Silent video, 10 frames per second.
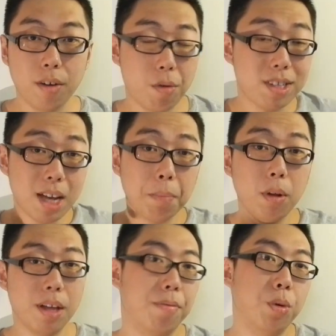For
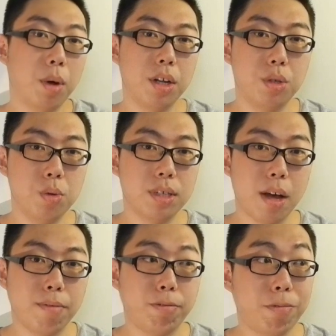example, if you want to do
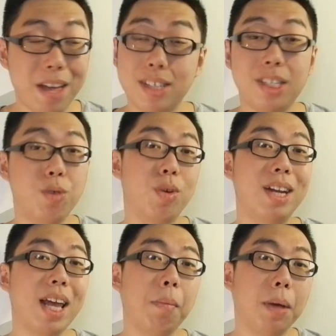some fancy
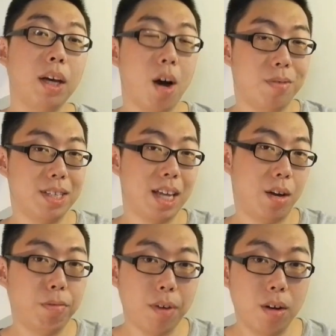renaming of a
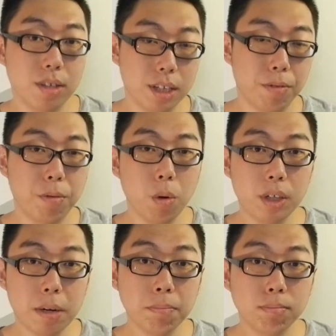set of files in a
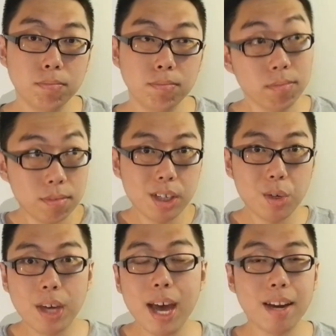folder,
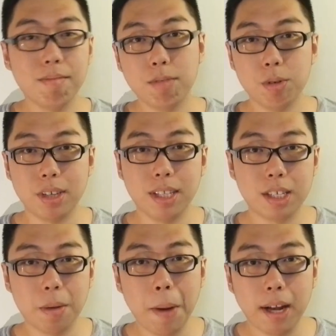you can using
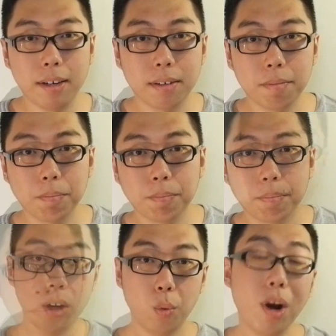this command.
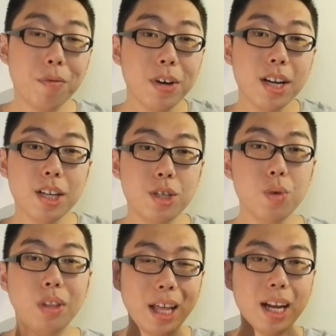Without further
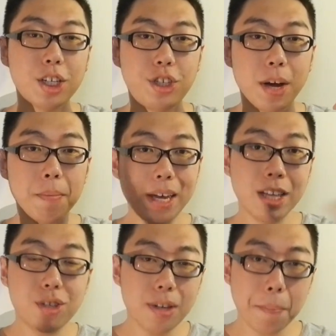ado, let us jump
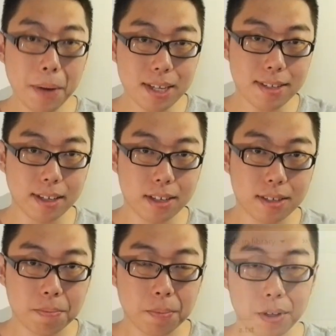into the
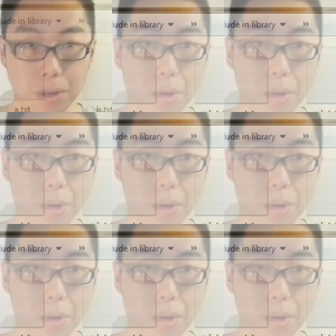basics.